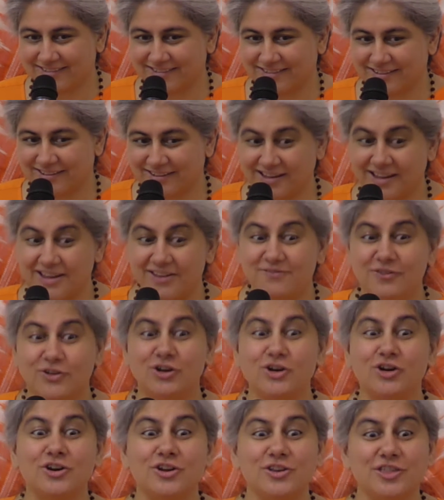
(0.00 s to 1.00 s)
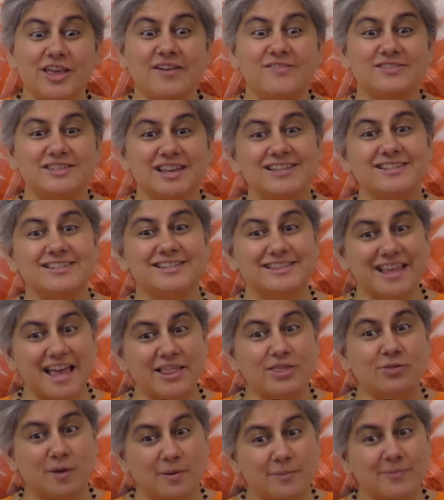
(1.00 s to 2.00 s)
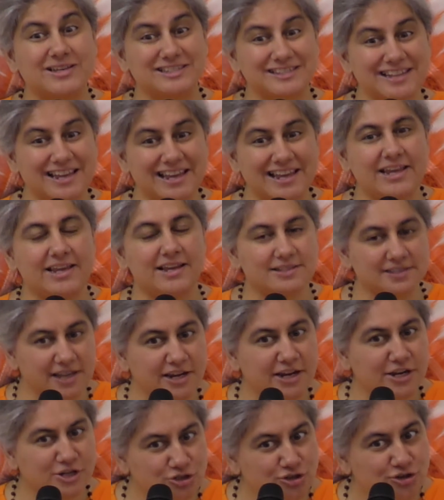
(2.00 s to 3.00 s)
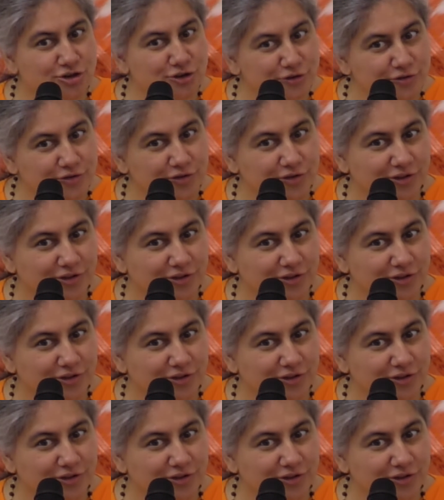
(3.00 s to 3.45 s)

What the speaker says: If Gurudev says Tattvamasi, is it a truth?